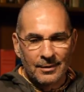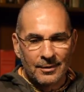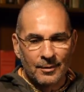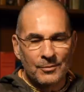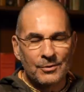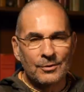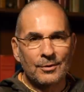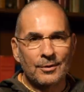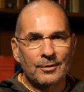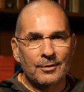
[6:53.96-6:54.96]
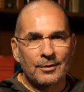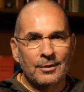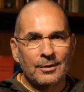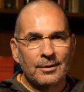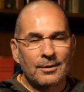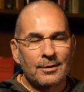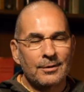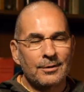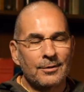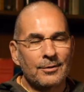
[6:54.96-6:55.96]
comes to
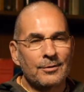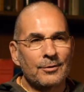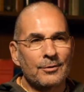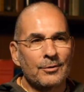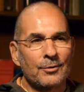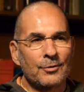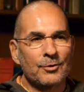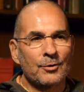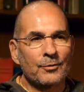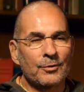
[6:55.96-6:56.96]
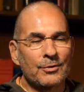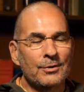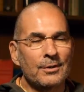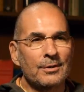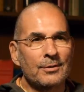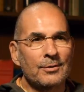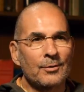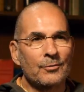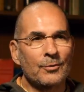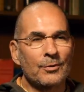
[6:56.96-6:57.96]
the surface and
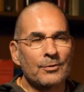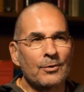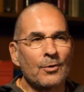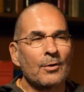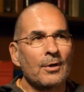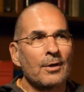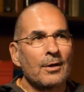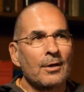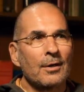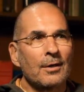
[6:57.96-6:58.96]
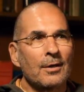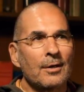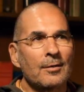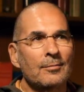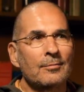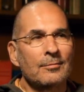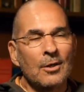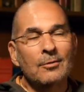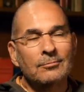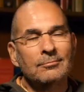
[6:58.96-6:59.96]
so forth. So
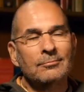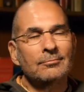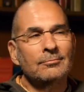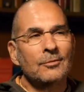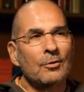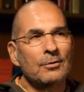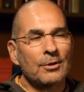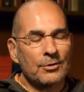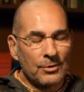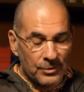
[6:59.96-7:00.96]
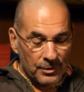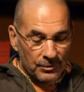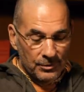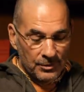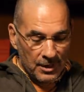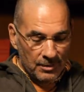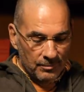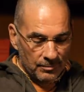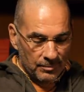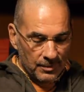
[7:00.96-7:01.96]
no, all religions aren't the
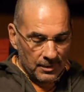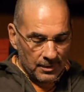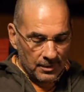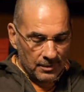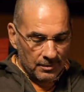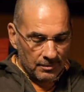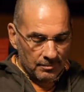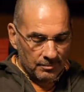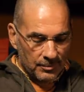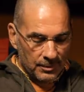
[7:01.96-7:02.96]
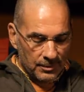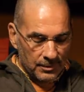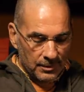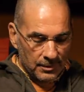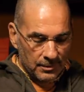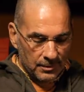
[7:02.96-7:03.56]
same, but